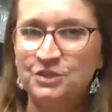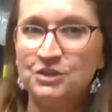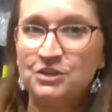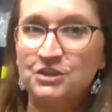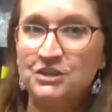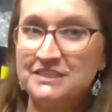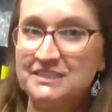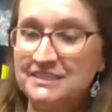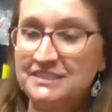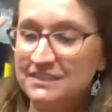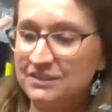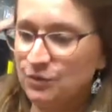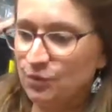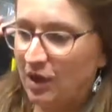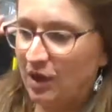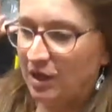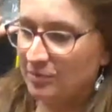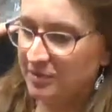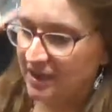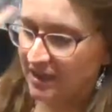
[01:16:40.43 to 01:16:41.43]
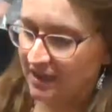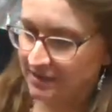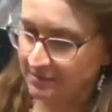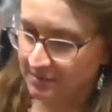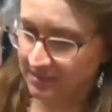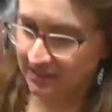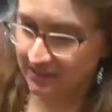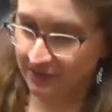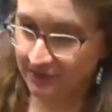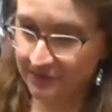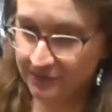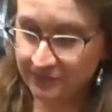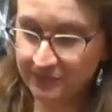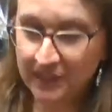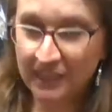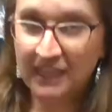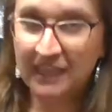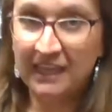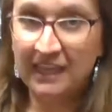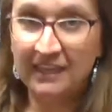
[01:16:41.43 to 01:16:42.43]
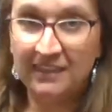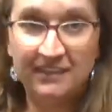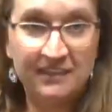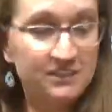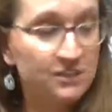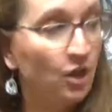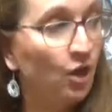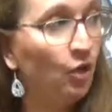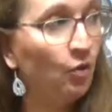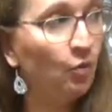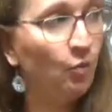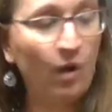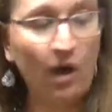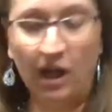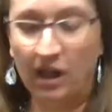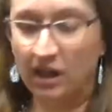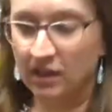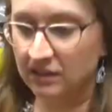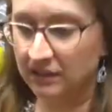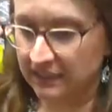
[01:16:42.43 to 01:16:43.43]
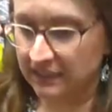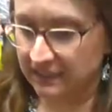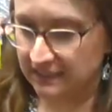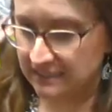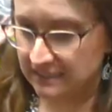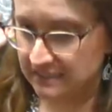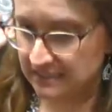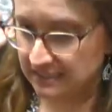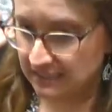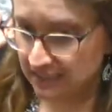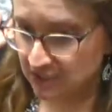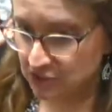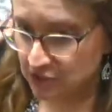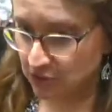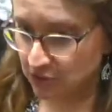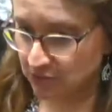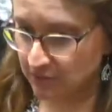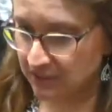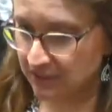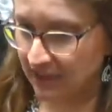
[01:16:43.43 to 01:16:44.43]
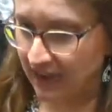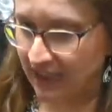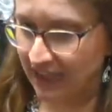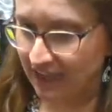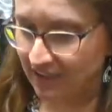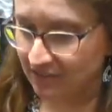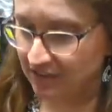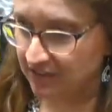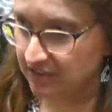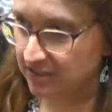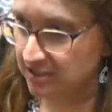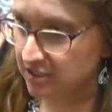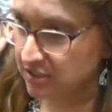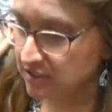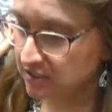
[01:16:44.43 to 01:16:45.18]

you can see the wall behind me though. This whole wall is jewelry that I have in